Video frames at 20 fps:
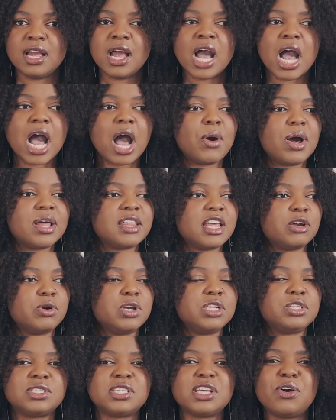How are they going
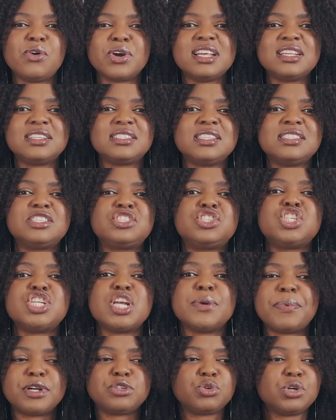to say, okay, it's
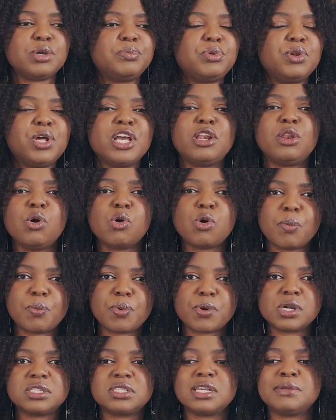cheaper to employ a local
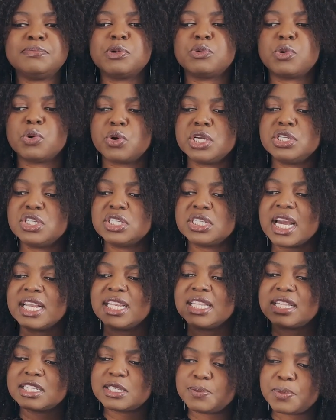person, but we're going to get
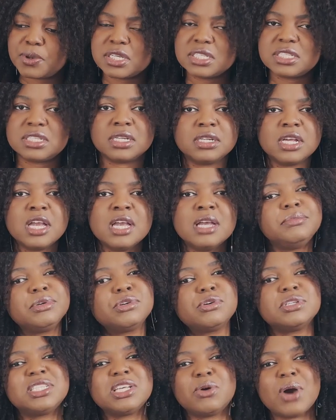this person
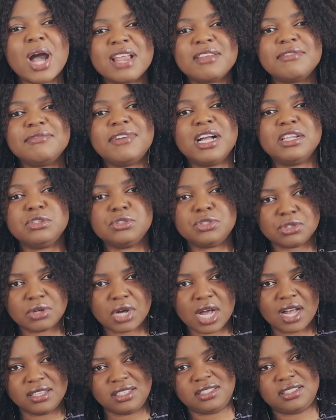because they'll add value to
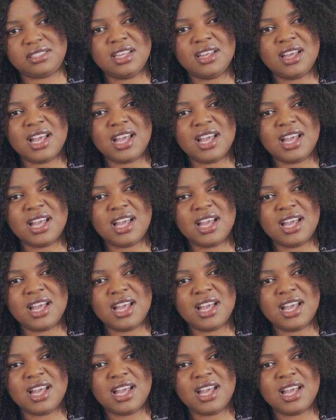us?